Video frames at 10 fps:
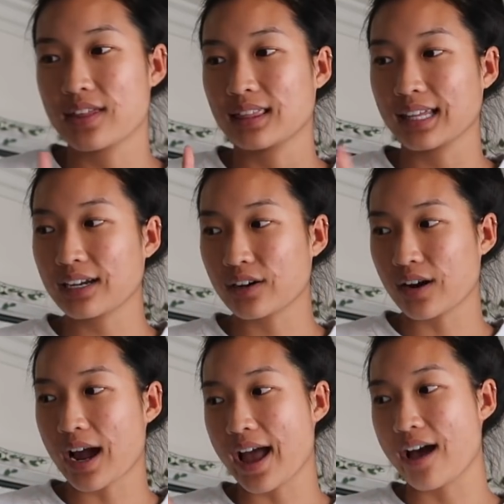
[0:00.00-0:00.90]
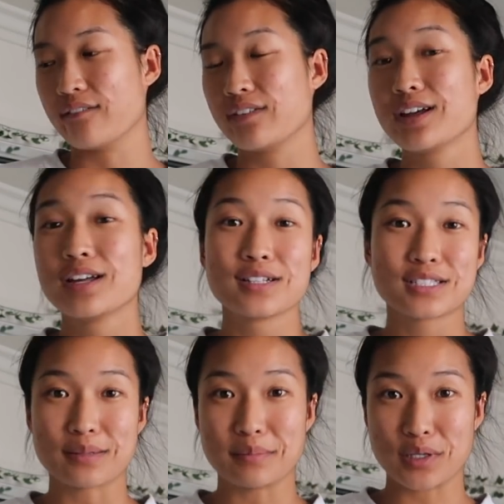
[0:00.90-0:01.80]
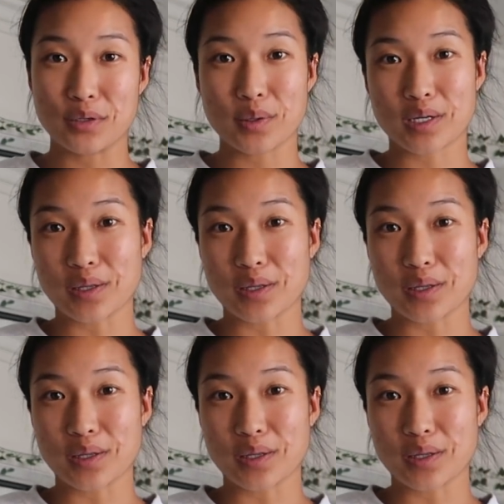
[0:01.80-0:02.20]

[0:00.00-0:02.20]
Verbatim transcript: And then later I have some new